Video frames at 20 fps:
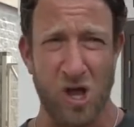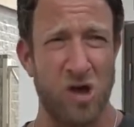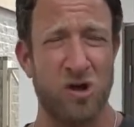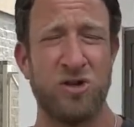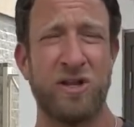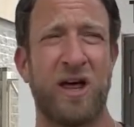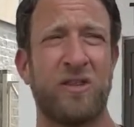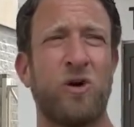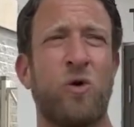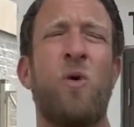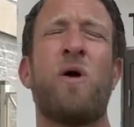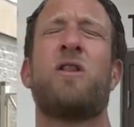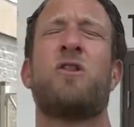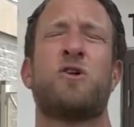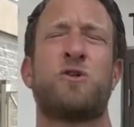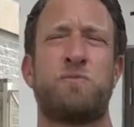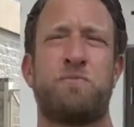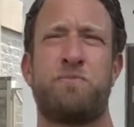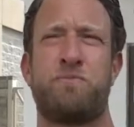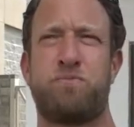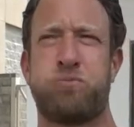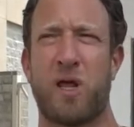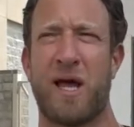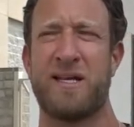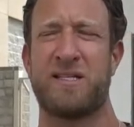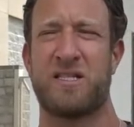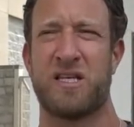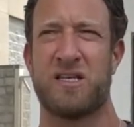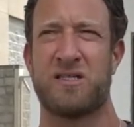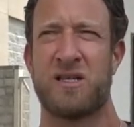Another one of those
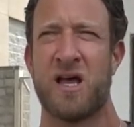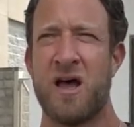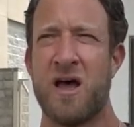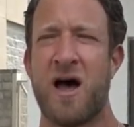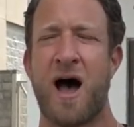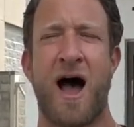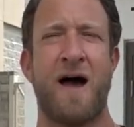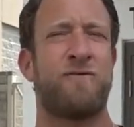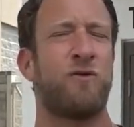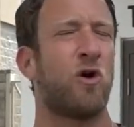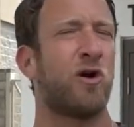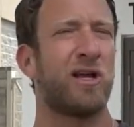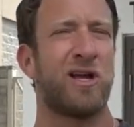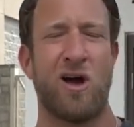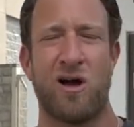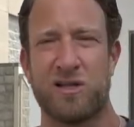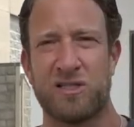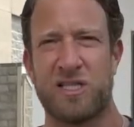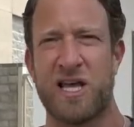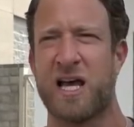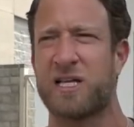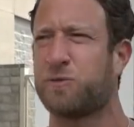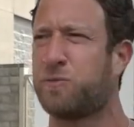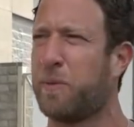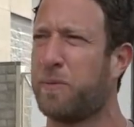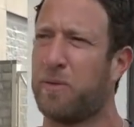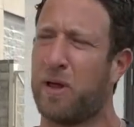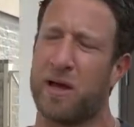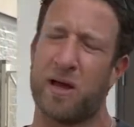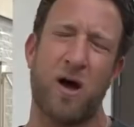places, I've already gotten texts,
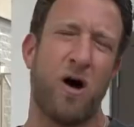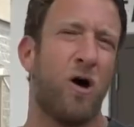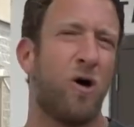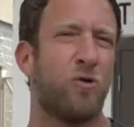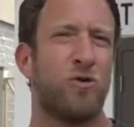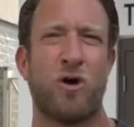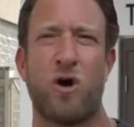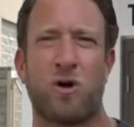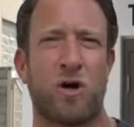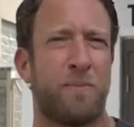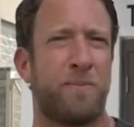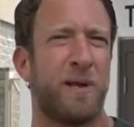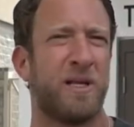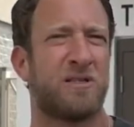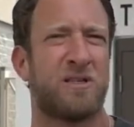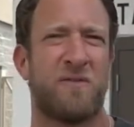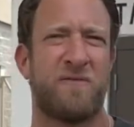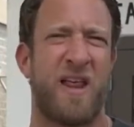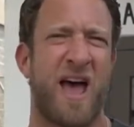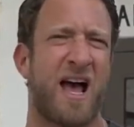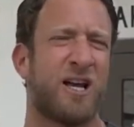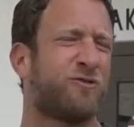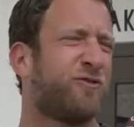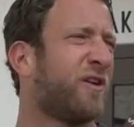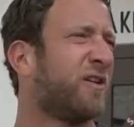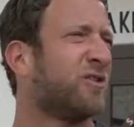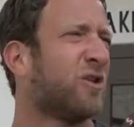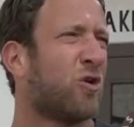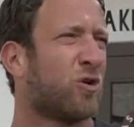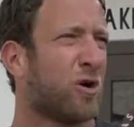people like, oh, no good pizza in
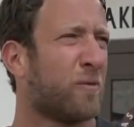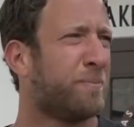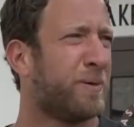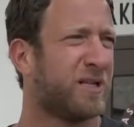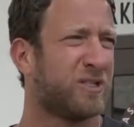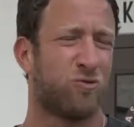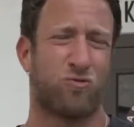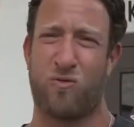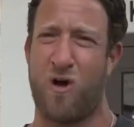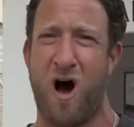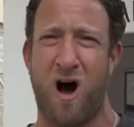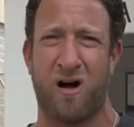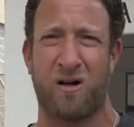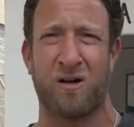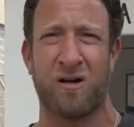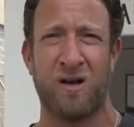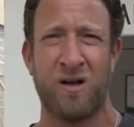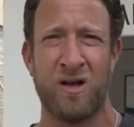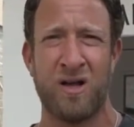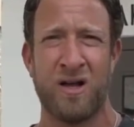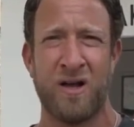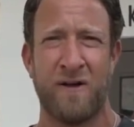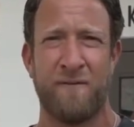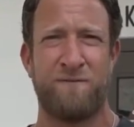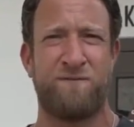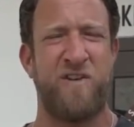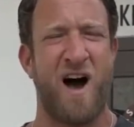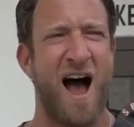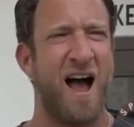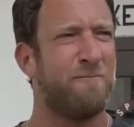Nashville, no good pizza, wrong.
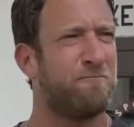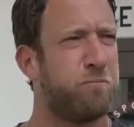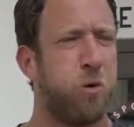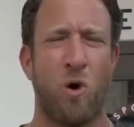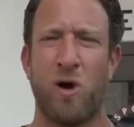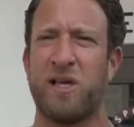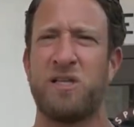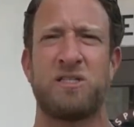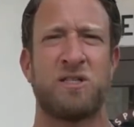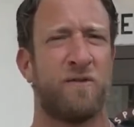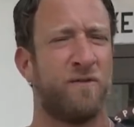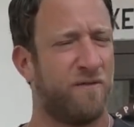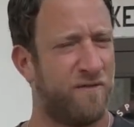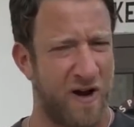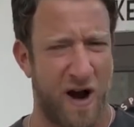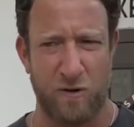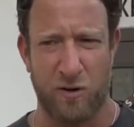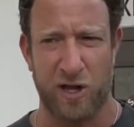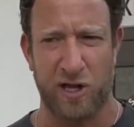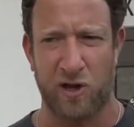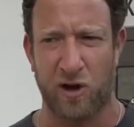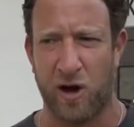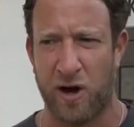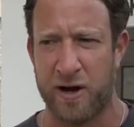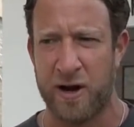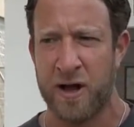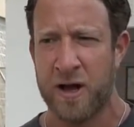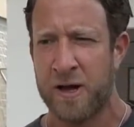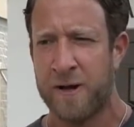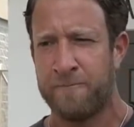5 points, very
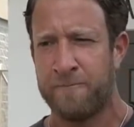good.